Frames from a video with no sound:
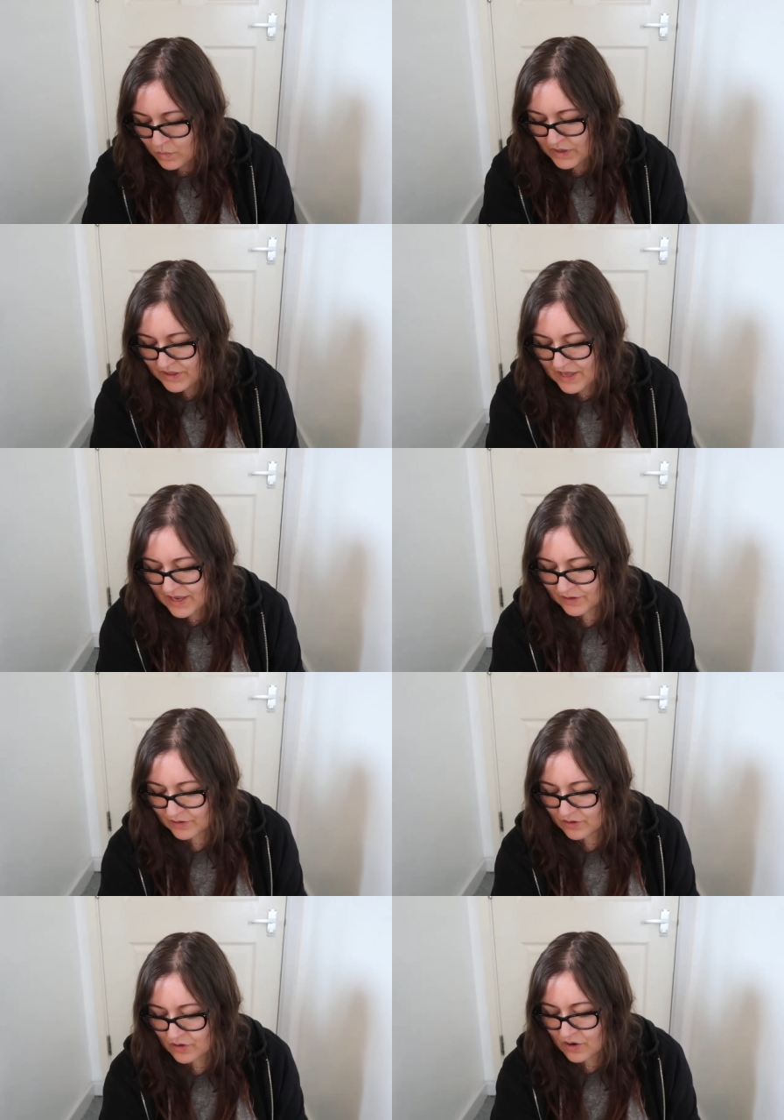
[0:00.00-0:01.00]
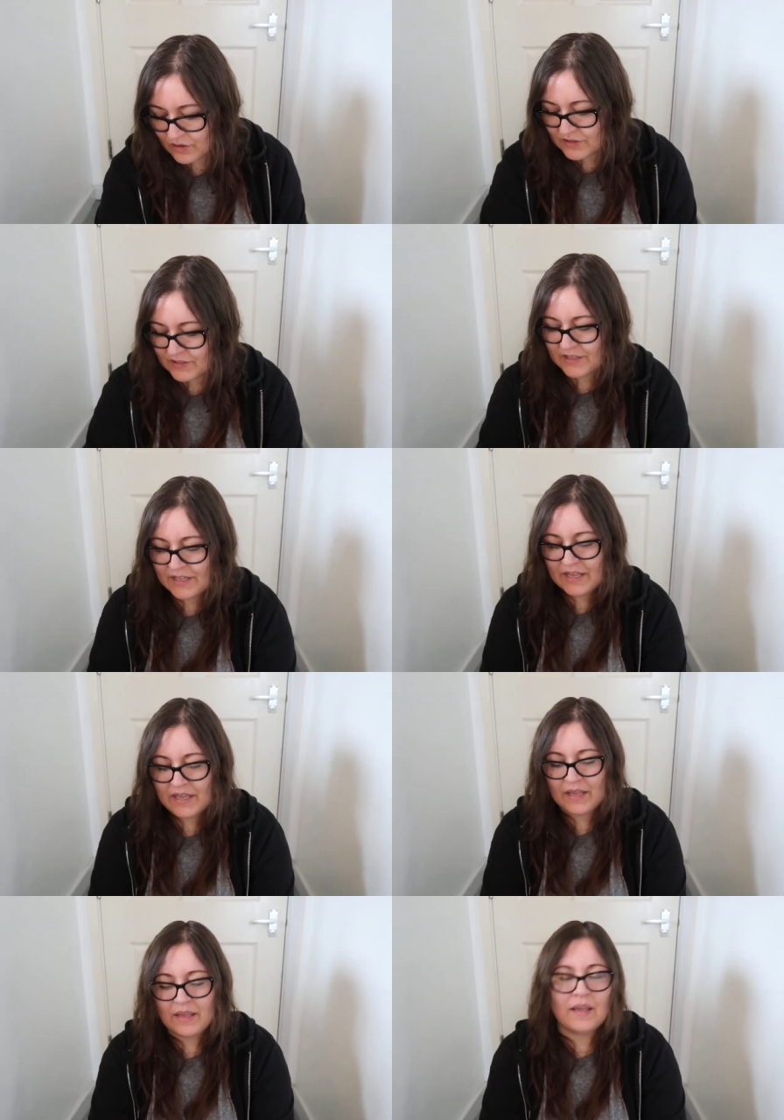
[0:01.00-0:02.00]
We then got
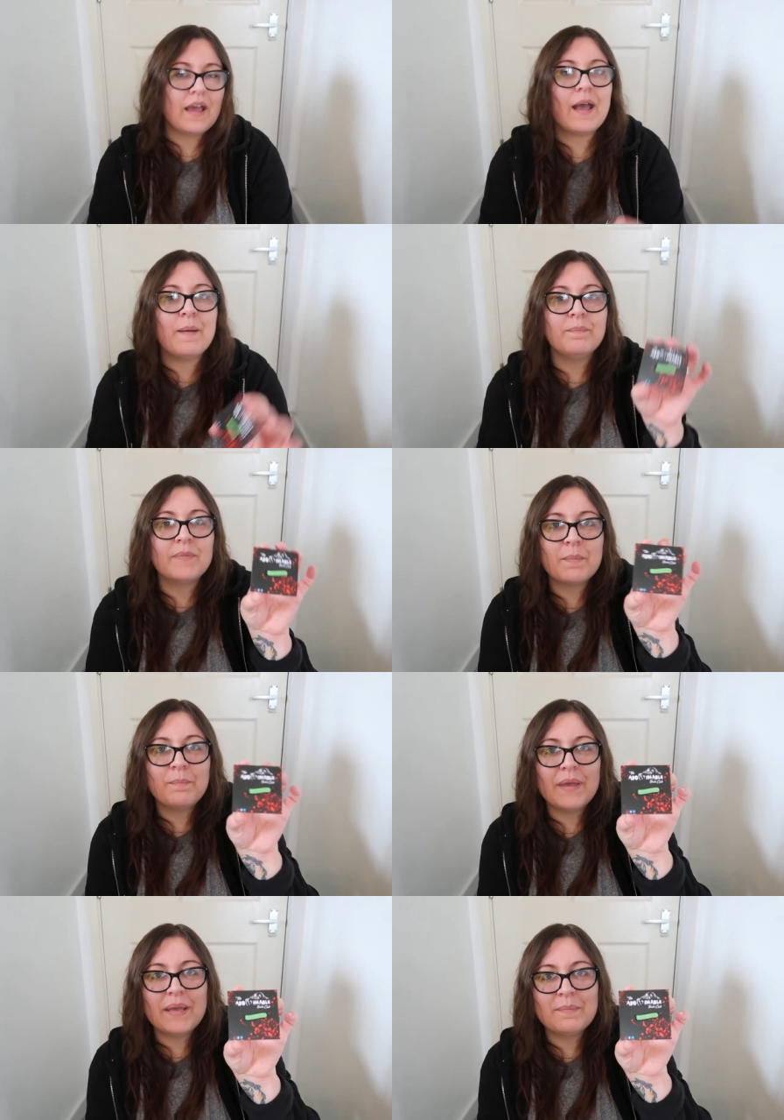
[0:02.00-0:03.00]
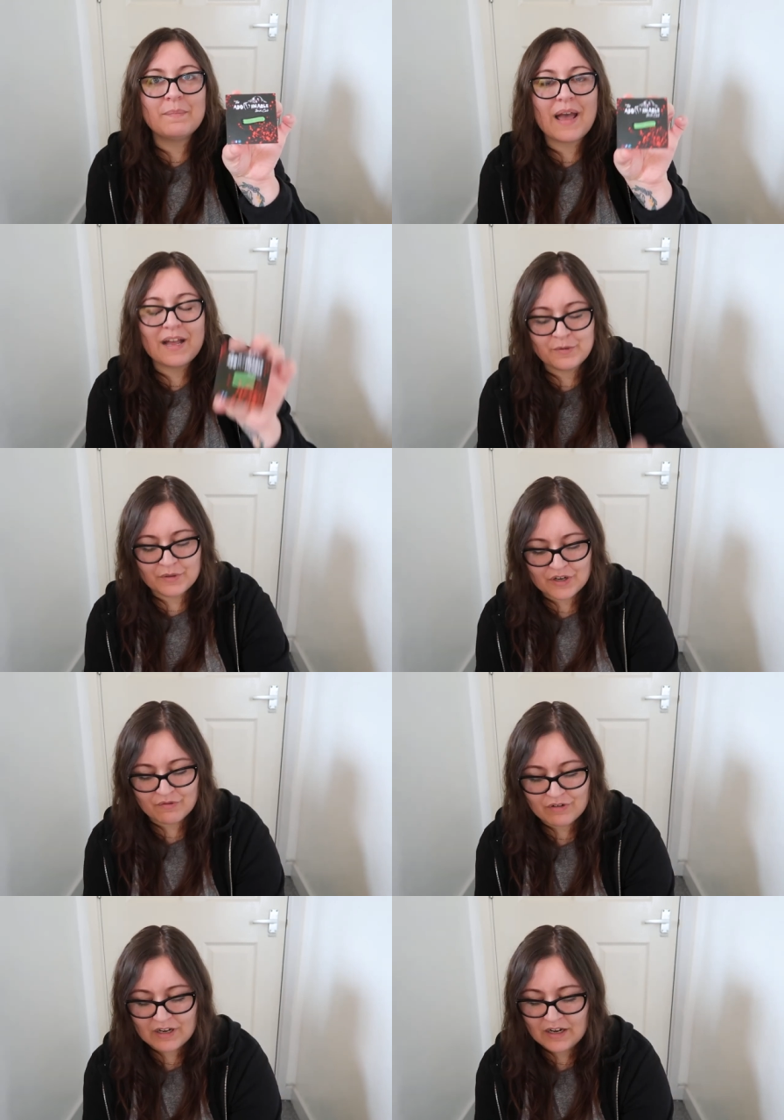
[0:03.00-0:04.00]
the pin badge, which I
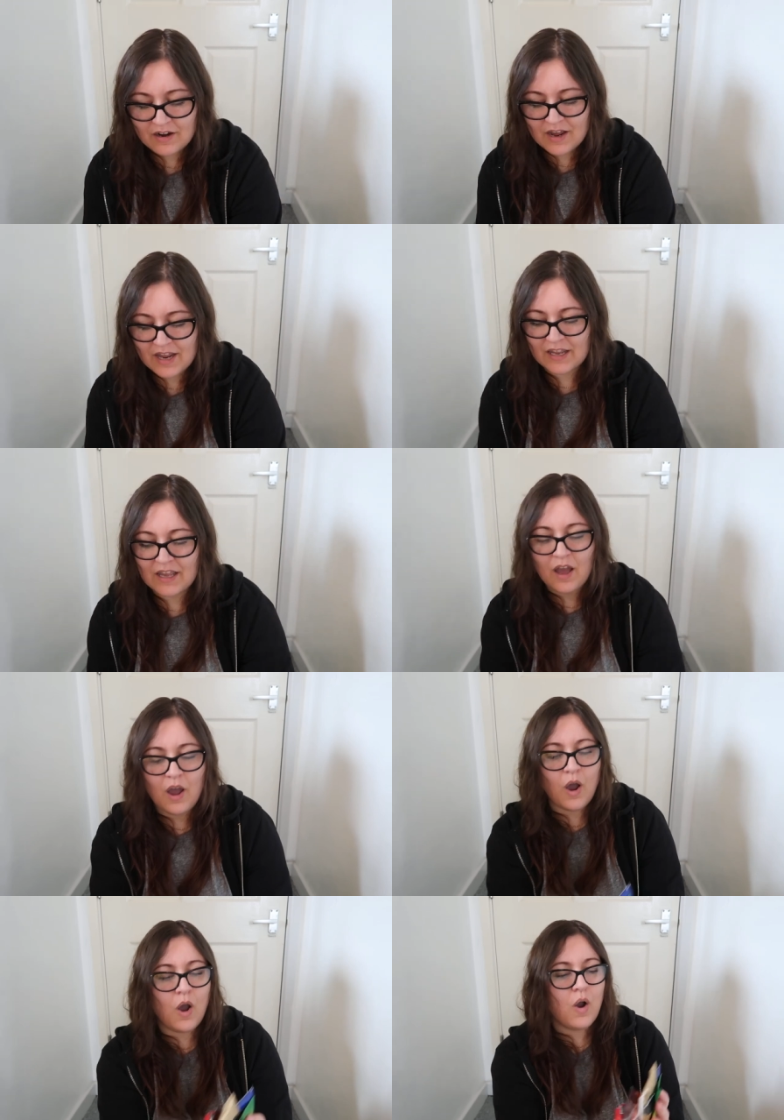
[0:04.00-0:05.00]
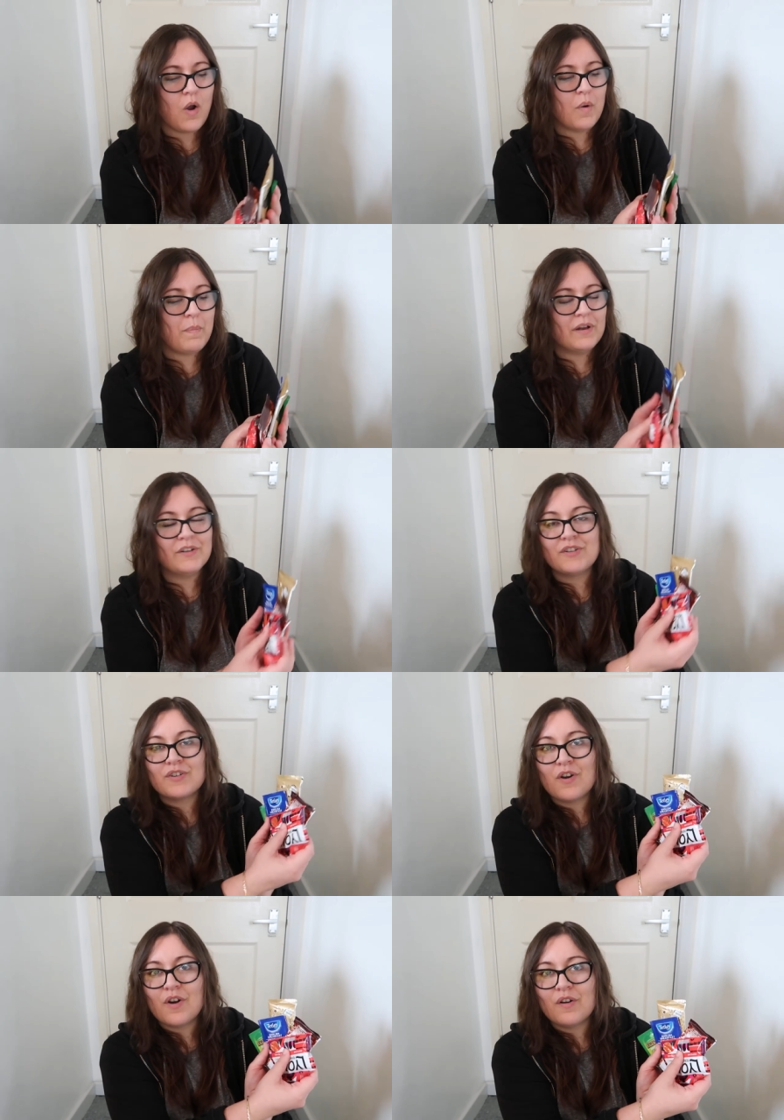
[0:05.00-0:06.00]
really like. A whole
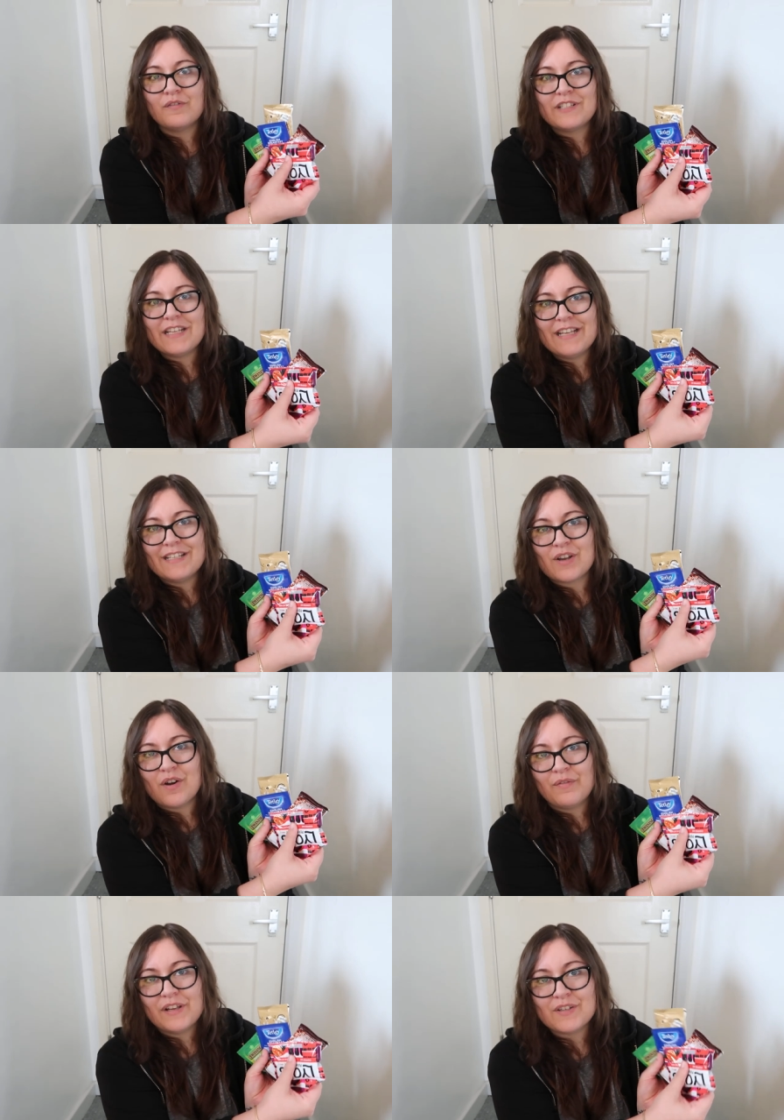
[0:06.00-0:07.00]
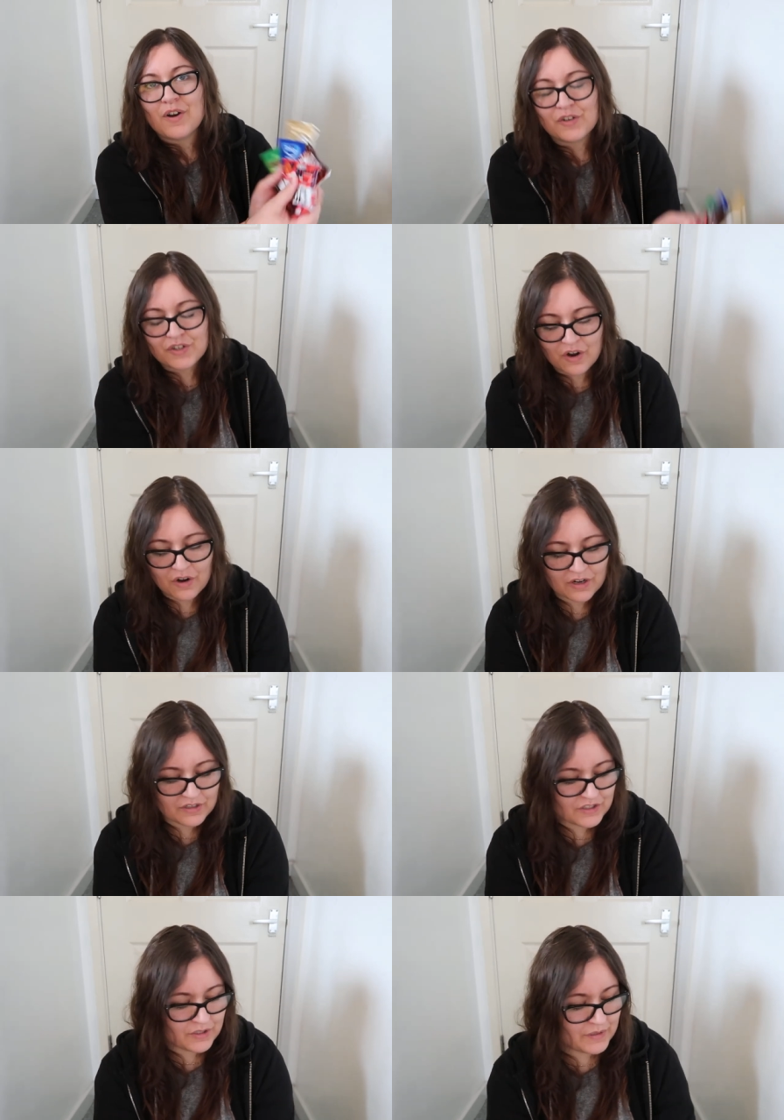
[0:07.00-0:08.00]
bunch of teas, coffees, hot
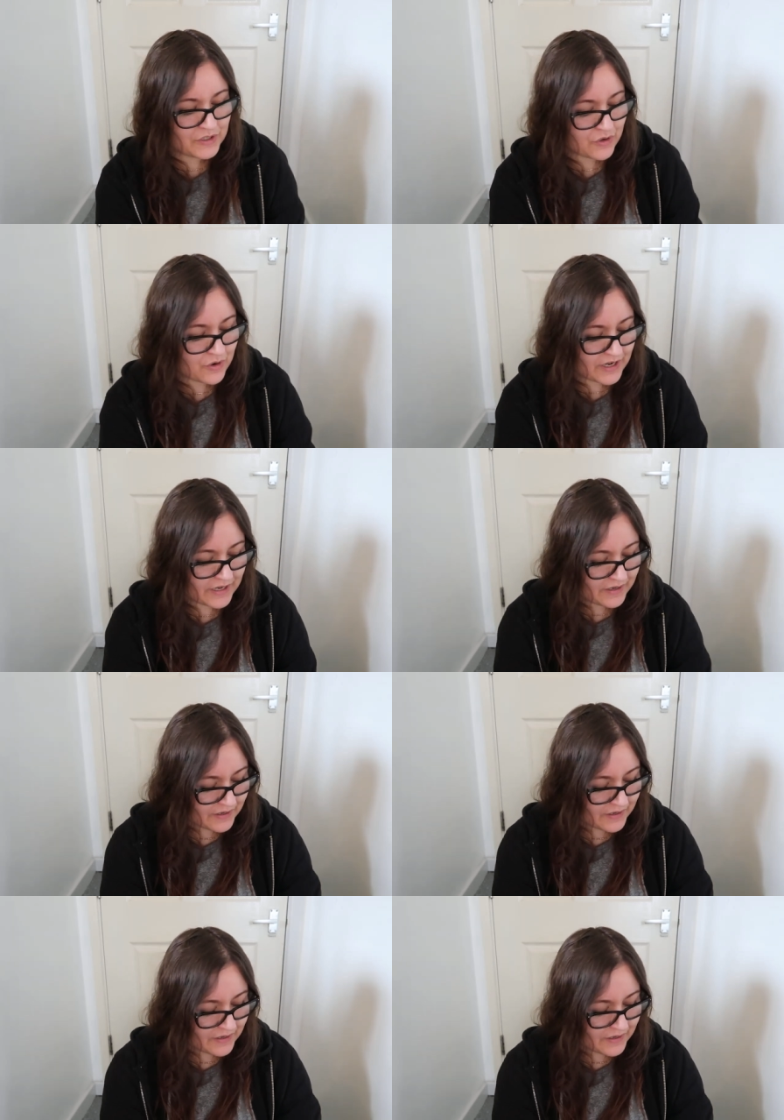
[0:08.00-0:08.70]
chocolates to enjoy.